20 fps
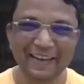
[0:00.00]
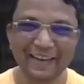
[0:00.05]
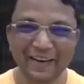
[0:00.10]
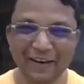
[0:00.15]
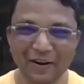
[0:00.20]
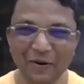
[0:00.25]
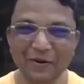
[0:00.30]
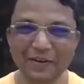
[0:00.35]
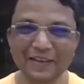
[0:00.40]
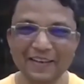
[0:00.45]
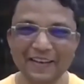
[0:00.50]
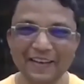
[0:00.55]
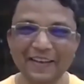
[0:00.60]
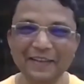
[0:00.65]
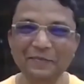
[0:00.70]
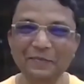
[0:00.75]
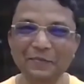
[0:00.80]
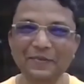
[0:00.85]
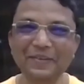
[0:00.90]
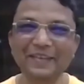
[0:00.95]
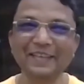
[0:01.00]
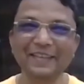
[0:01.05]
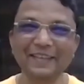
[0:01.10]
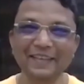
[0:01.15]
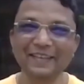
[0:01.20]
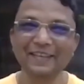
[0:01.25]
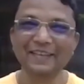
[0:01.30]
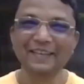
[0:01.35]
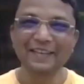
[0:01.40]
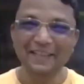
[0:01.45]
Long time.
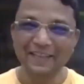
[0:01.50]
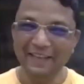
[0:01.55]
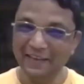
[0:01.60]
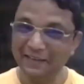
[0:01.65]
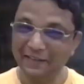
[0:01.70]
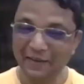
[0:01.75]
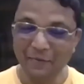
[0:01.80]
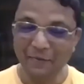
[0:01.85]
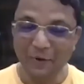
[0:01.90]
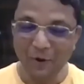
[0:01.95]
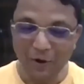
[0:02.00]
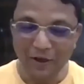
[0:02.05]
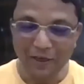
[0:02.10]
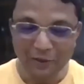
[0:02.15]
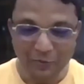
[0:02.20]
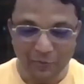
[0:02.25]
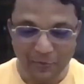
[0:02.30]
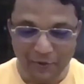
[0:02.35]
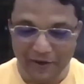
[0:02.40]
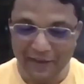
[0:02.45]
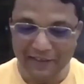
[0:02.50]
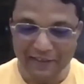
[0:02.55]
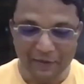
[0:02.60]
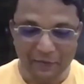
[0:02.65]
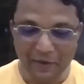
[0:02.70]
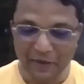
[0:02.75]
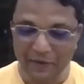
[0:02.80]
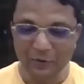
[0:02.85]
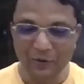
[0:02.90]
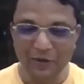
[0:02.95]
That's a long experience,
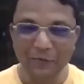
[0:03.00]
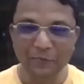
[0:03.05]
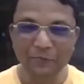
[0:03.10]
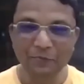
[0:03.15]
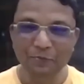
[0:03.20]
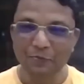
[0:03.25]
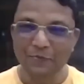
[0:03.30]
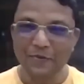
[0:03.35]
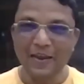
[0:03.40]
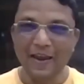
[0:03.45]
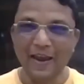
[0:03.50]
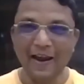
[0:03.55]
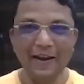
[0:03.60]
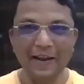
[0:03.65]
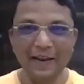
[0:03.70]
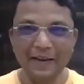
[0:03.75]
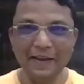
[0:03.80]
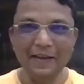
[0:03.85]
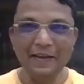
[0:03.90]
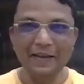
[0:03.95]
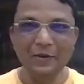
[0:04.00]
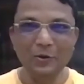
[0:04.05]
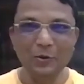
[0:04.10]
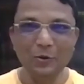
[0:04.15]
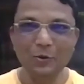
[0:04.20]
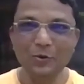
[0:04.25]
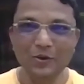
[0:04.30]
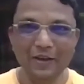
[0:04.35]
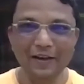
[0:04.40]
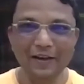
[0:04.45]
actually. And
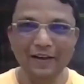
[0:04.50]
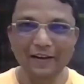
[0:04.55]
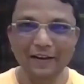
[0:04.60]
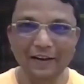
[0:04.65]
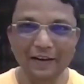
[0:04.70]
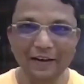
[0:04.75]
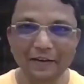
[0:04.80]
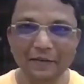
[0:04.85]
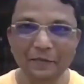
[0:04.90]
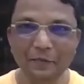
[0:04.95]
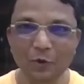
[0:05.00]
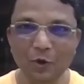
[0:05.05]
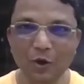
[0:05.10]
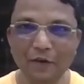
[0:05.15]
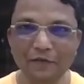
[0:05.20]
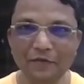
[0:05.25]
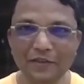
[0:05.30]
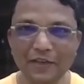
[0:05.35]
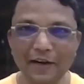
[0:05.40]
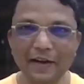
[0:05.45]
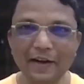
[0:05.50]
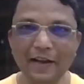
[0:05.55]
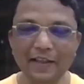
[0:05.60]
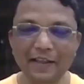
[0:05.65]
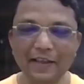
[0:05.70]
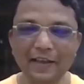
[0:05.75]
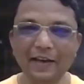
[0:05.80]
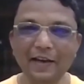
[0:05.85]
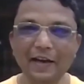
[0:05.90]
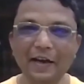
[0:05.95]
you have studied, I
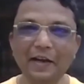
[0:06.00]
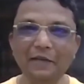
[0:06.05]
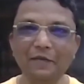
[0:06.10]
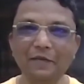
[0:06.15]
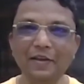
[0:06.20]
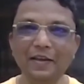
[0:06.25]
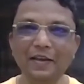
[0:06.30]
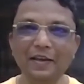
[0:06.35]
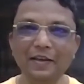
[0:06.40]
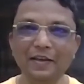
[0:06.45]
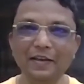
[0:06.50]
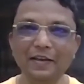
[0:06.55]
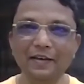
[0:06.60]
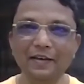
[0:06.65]
think, relatively.